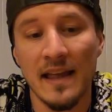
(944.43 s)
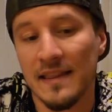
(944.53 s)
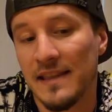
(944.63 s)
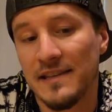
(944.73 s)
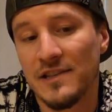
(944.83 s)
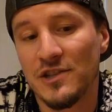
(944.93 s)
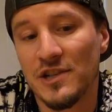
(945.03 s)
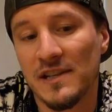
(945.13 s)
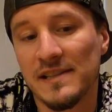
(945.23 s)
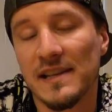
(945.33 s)
This is
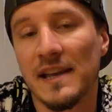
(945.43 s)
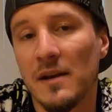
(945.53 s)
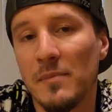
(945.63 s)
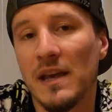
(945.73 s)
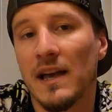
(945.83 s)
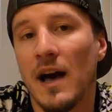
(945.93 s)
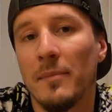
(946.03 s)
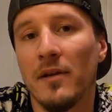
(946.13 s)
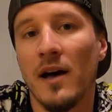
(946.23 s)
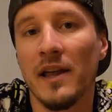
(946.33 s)
just going to be a
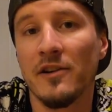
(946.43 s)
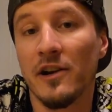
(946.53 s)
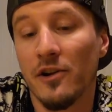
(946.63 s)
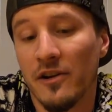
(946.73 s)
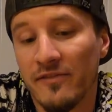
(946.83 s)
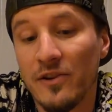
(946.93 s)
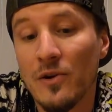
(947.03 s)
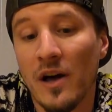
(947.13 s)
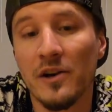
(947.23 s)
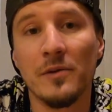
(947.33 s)
couple hundred or a few
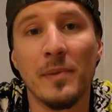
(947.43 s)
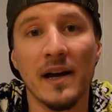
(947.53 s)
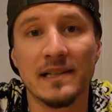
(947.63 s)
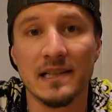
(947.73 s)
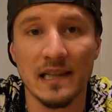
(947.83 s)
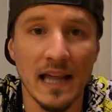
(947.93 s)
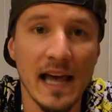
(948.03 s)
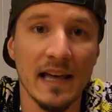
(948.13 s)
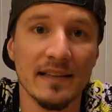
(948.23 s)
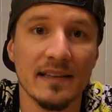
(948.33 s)
$100 less,